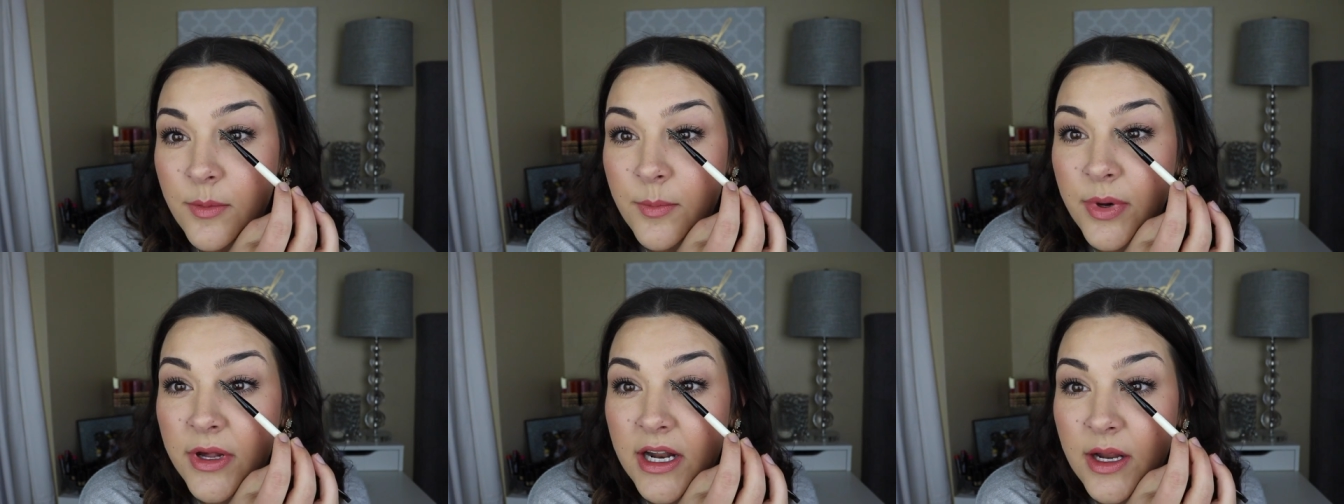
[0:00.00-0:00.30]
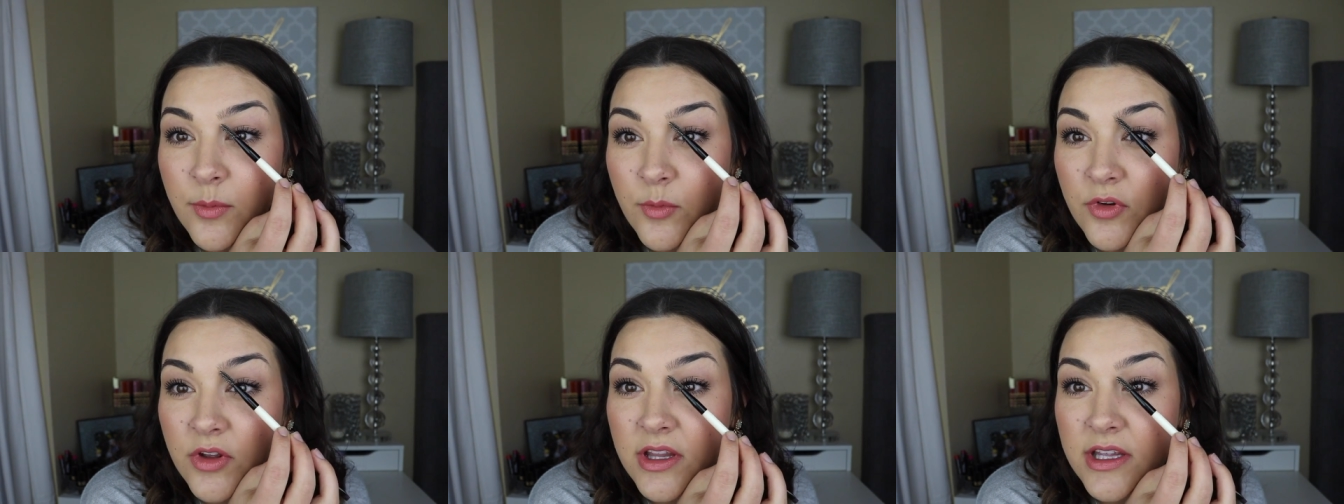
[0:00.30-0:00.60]
but
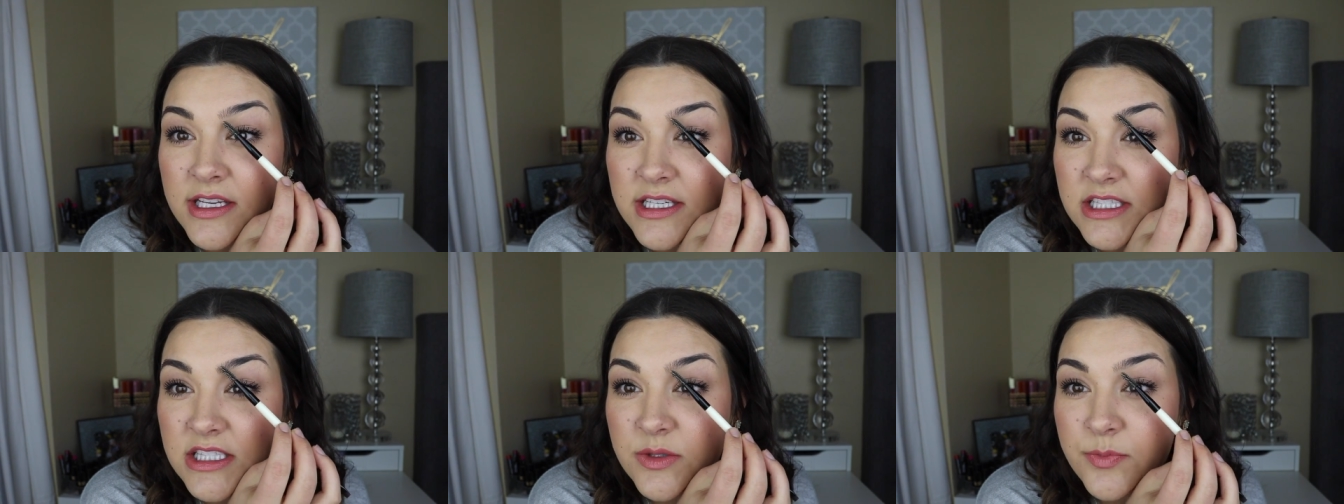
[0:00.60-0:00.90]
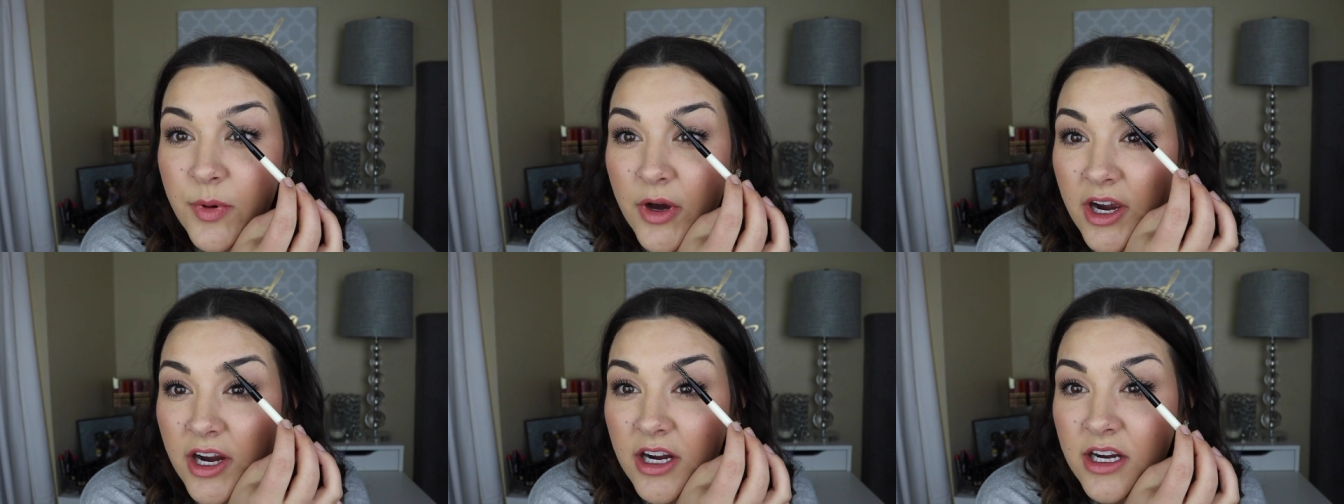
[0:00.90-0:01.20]
I'm really
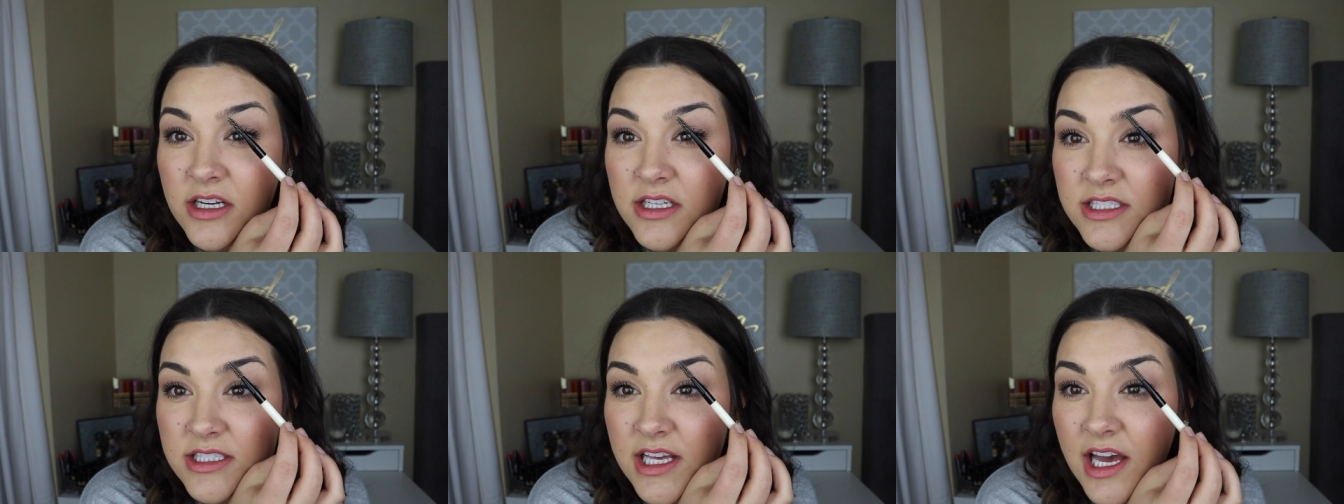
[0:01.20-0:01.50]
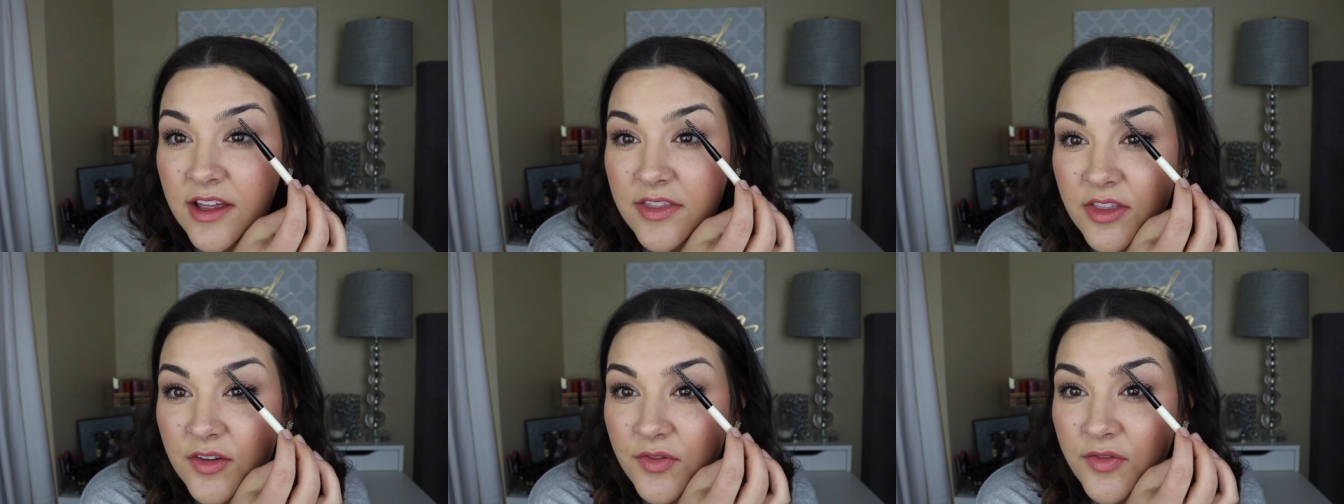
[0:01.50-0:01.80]
sparse
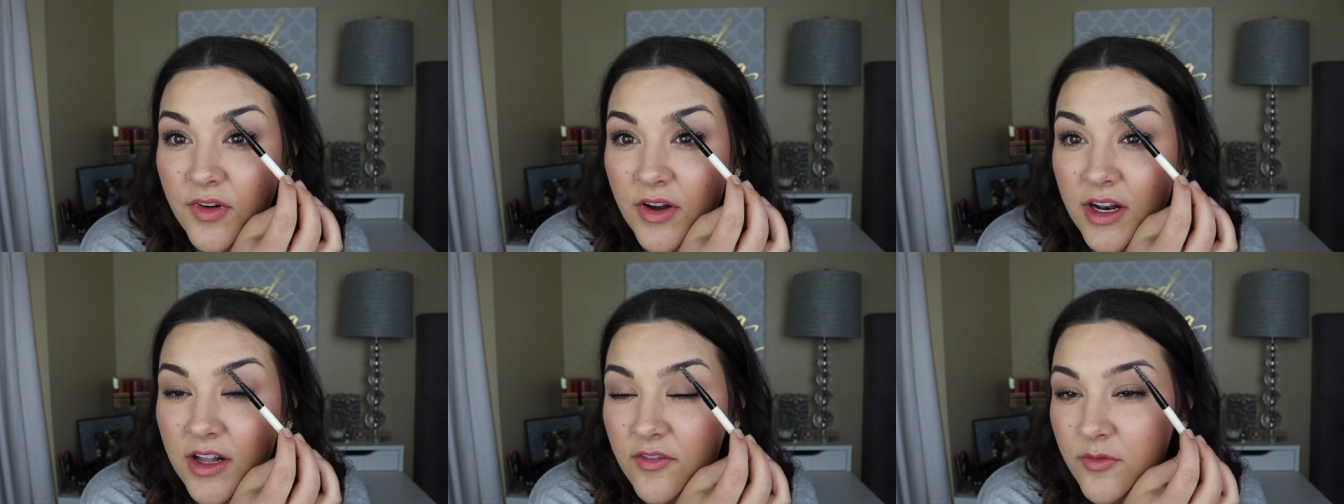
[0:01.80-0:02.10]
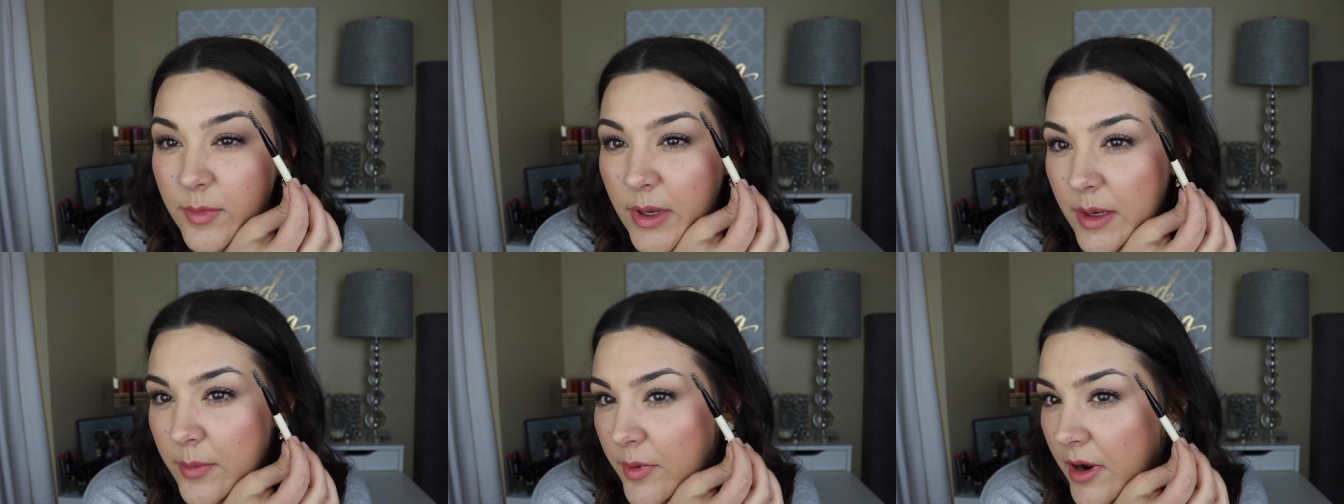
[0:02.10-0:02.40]
at the front of my